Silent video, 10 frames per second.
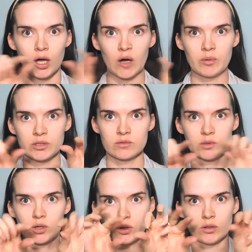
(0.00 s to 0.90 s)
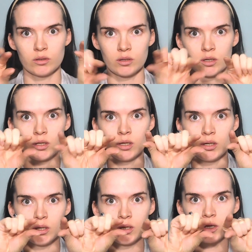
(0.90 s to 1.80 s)
I'll put some little.
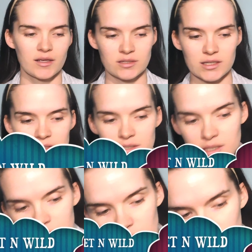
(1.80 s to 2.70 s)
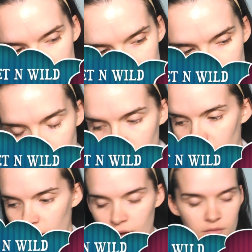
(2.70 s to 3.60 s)
Okay, so let's just get started. So I
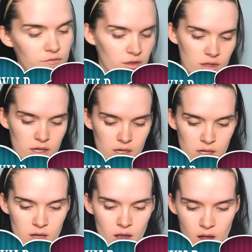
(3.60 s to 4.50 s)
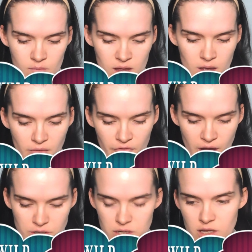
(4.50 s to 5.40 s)
have the e.l.f.
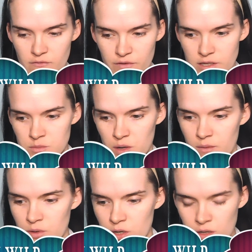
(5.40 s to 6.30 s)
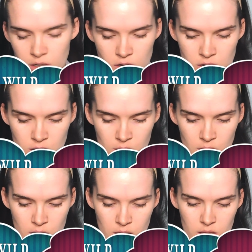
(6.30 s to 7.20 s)
Hydrating Face Primer
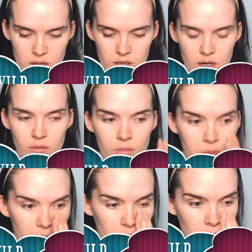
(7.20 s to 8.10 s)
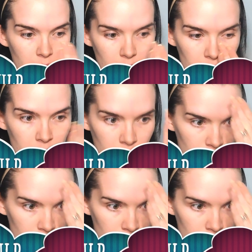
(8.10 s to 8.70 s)
that I will put on.